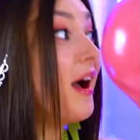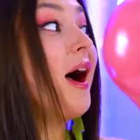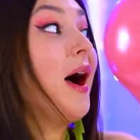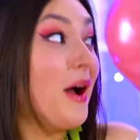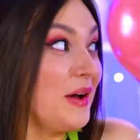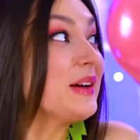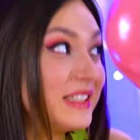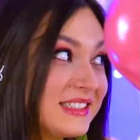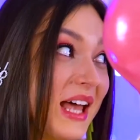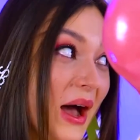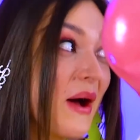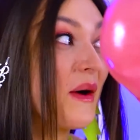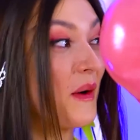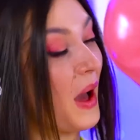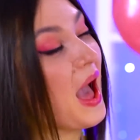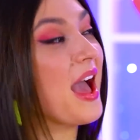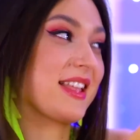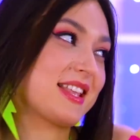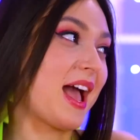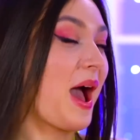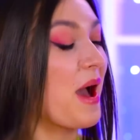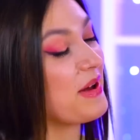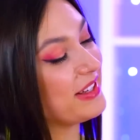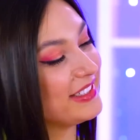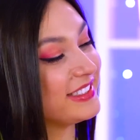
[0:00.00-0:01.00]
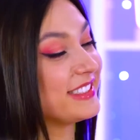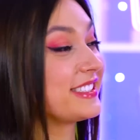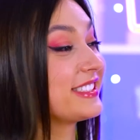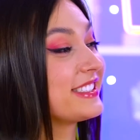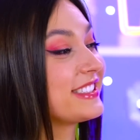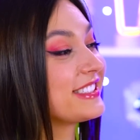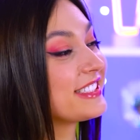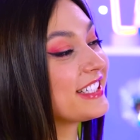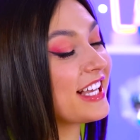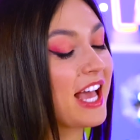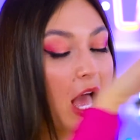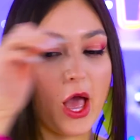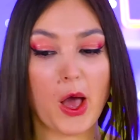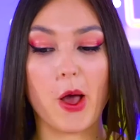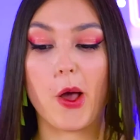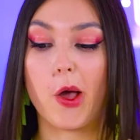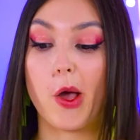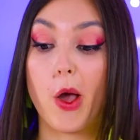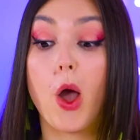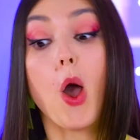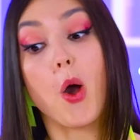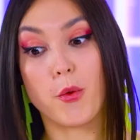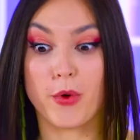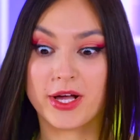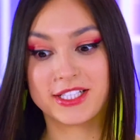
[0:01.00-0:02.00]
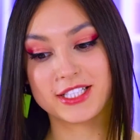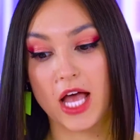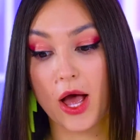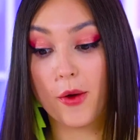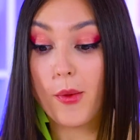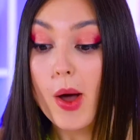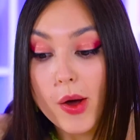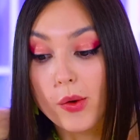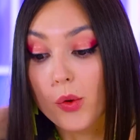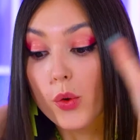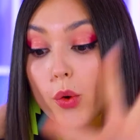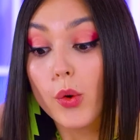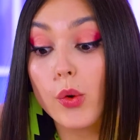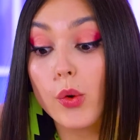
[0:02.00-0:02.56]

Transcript: rolls up her tongue, Carrie gets to work on